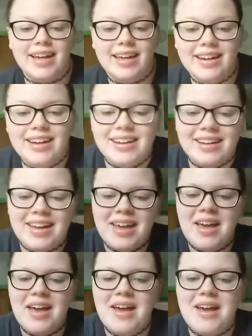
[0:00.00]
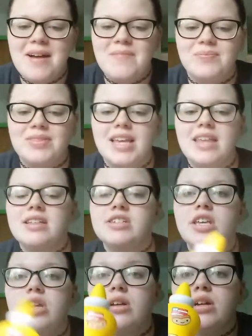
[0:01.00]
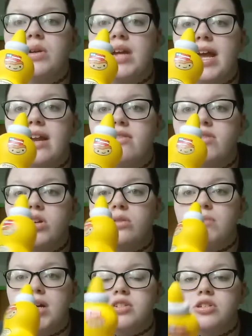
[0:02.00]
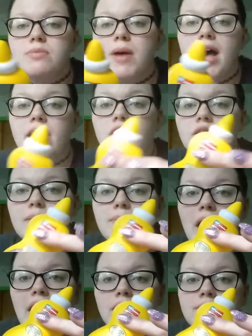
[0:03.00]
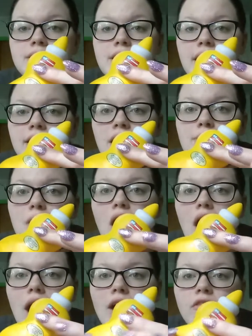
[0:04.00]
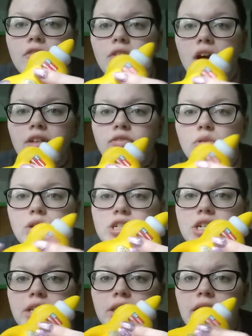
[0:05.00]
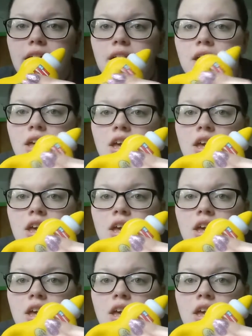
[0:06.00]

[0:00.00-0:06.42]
it. Then this Cutie Creative little mustard bottle. The bottom did come off, unfortunately.